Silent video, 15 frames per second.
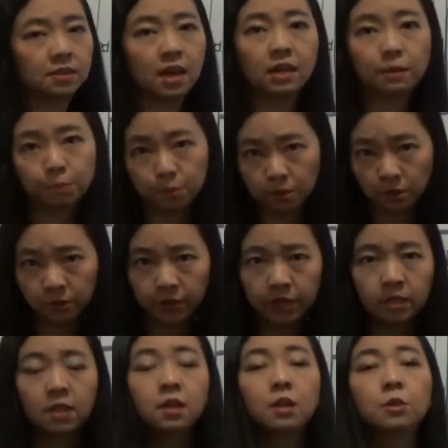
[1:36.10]
unemployed,
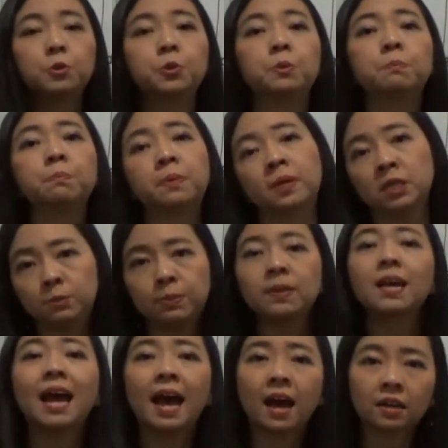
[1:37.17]
you must
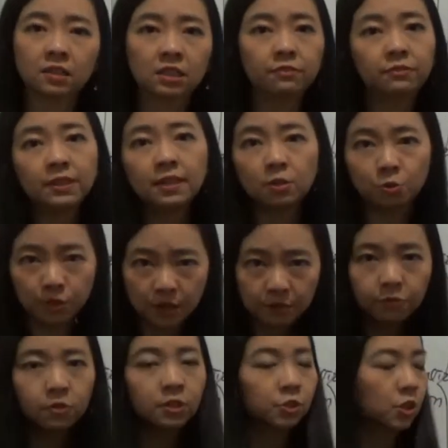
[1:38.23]
be actively looking
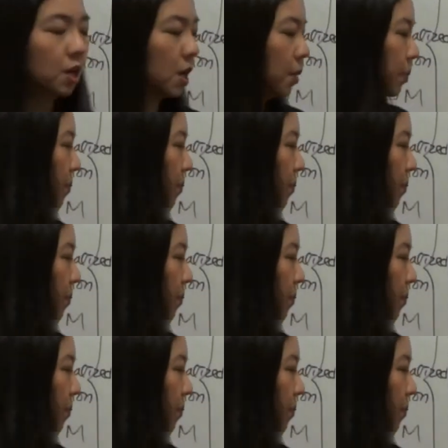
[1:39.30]
for a job.